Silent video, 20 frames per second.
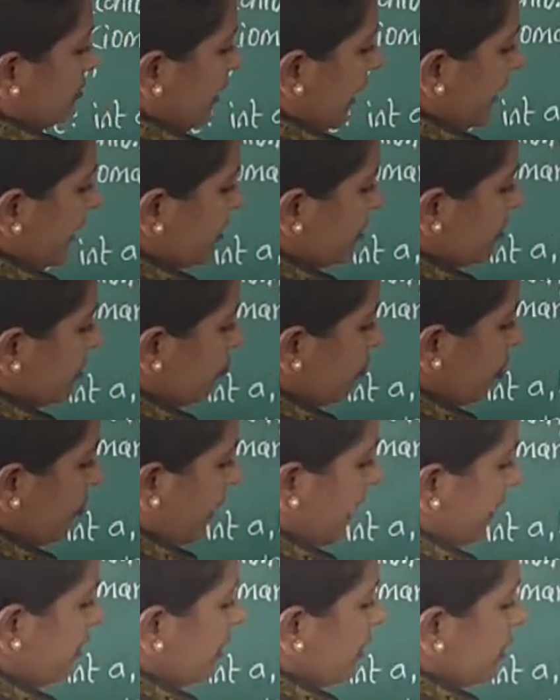Next
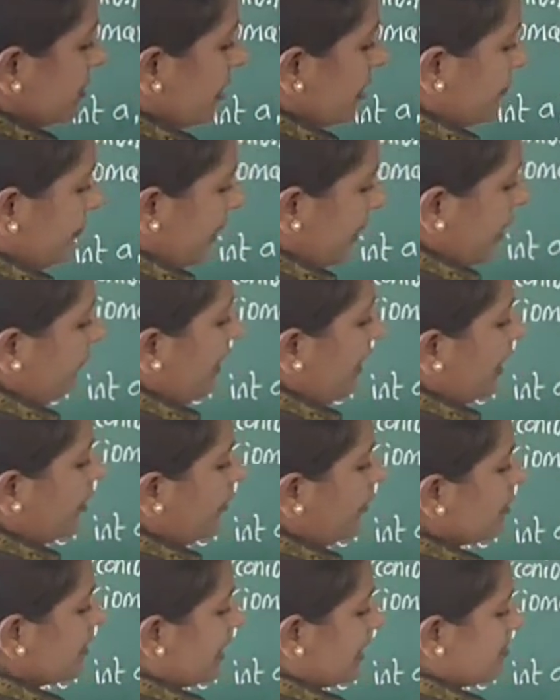movement, the P
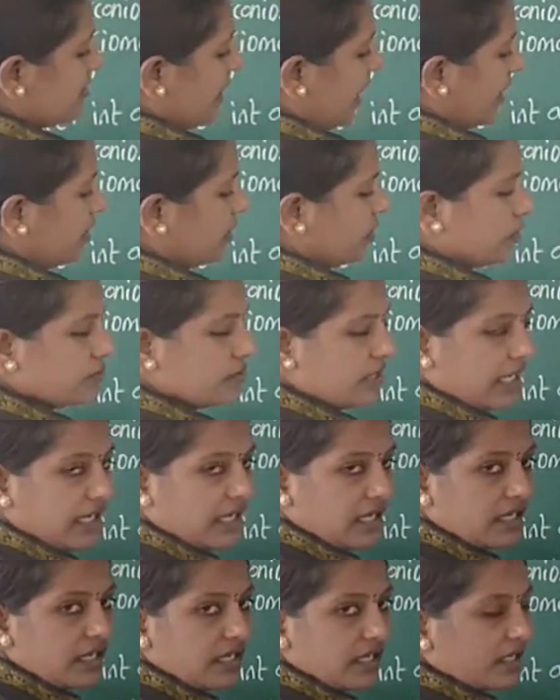value is assigned to the
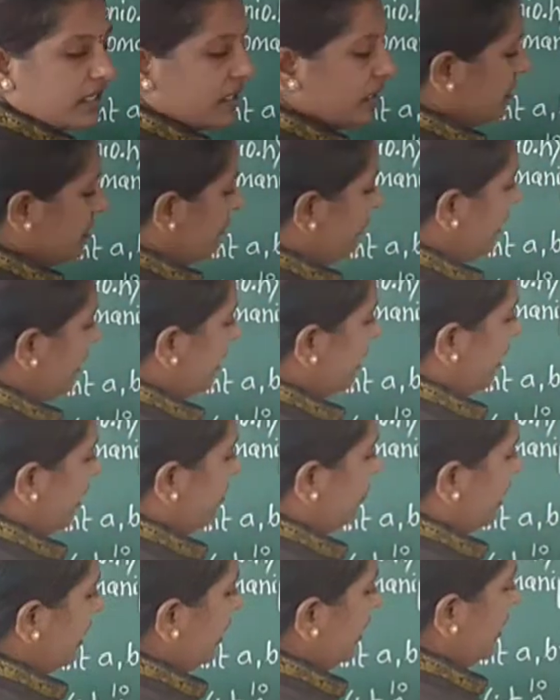
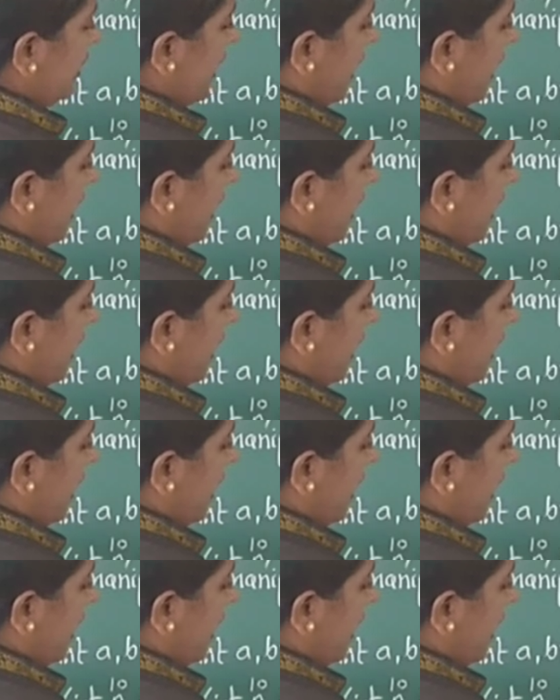variable